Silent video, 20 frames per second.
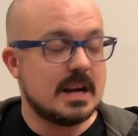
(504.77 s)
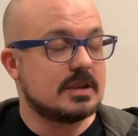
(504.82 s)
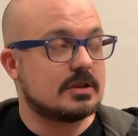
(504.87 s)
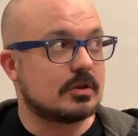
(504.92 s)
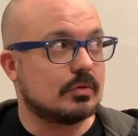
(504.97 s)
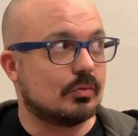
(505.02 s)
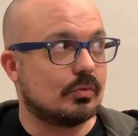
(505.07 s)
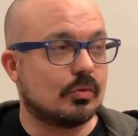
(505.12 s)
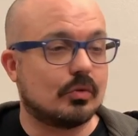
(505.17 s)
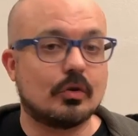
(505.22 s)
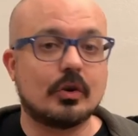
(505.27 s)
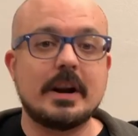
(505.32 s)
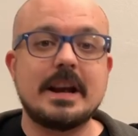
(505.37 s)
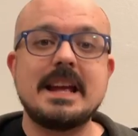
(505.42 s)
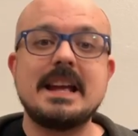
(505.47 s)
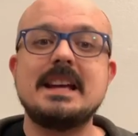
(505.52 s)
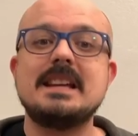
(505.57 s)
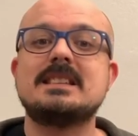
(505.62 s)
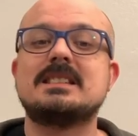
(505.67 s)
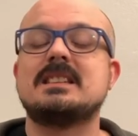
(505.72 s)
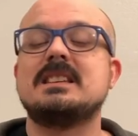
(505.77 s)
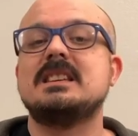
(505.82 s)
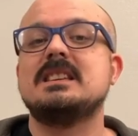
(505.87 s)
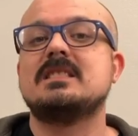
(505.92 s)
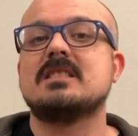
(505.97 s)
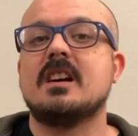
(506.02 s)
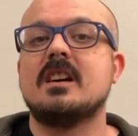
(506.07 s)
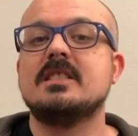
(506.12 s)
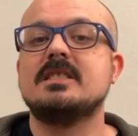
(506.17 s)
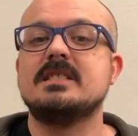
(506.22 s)
to raise
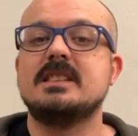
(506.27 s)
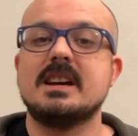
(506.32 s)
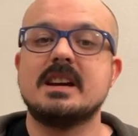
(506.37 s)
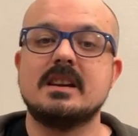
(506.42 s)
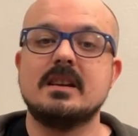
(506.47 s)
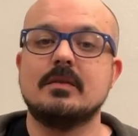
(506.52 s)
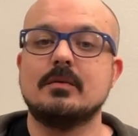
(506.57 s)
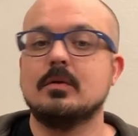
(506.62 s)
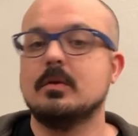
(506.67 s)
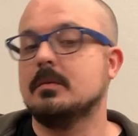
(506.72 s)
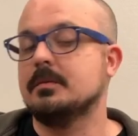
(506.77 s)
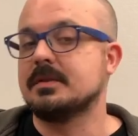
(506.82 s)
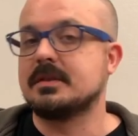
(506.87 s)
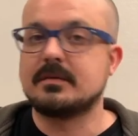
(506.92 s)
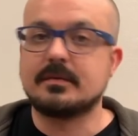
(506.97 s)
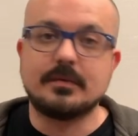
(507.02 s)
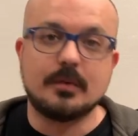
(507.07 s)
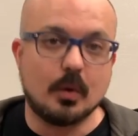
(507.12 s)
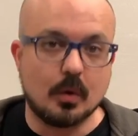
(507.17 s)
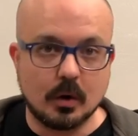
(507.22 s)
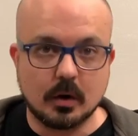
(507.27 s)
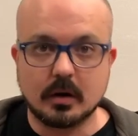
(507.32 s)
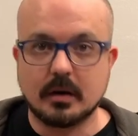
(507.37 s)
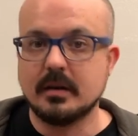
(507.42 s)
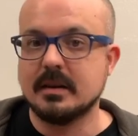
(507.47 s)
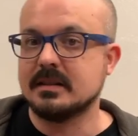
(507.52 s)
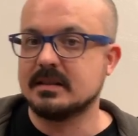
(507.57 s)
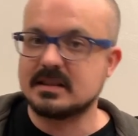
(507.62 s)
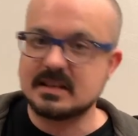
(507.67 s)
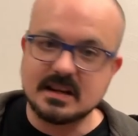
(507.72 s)
these undead in rooms 4
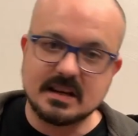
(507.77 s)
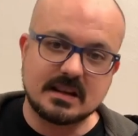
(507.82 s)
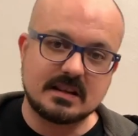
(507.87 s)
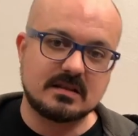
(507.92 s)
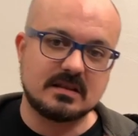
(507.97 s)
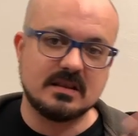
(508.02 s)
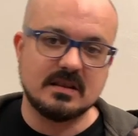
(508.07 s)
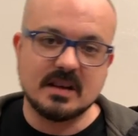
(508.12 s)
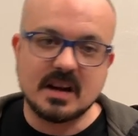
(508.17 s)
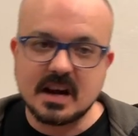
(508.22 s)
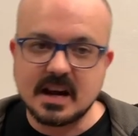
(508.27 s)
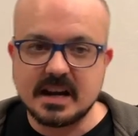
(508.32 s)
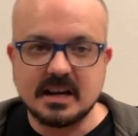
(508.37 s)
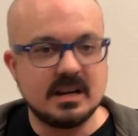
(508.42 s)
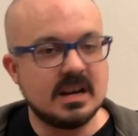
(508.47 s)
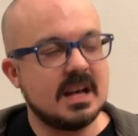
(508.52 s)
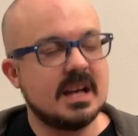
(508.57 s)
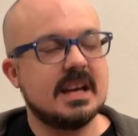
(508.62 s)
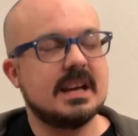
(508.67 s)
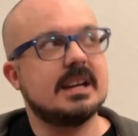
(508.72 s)
and 6 and 9.